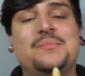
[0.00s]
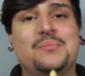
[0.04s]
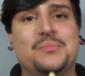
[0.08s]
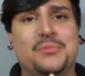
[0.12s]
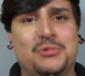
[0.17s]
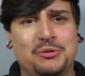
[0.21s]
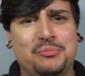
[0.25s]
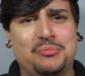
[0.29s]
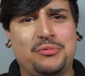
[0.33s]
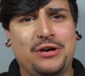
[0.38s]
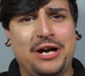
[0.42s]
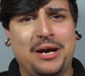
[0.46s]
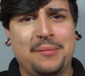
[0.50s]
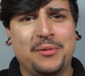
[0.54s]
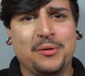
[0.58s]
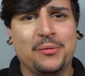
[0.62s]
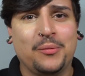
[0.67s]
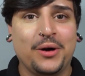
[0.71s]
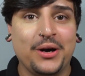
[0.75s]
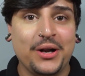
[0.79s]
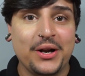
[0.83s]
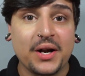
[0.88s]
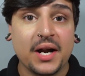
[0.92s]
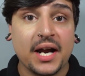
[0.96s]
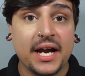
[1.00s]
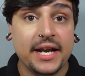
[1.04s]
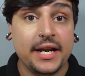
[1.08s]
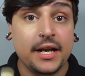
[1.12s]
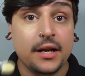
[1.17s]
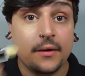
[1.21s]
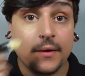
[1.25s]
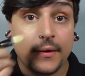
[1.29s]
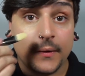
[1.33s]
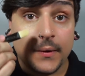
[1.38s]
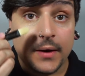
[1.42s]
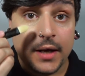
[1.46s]
More primer water, I
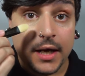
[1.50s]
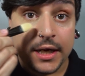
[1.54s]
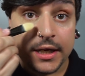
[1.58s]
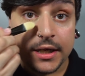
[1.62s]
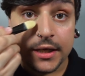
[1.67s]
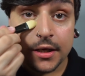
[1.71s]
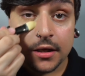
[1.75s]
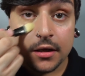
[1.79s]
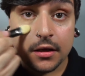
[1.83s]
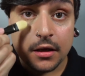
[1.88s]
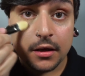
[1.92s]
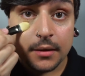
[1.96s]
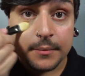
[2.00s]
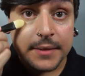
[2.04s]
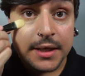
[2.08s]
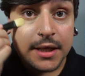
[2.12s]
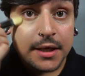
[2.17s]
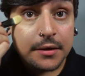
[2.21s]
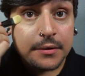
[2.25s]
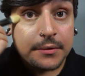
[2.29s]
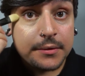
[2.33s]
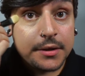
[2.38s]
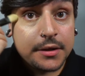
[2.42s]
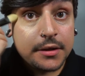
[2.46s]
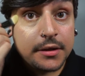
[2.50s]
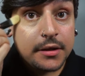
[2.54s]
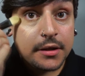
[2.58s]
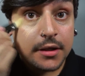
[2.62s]
know. I need to calm down.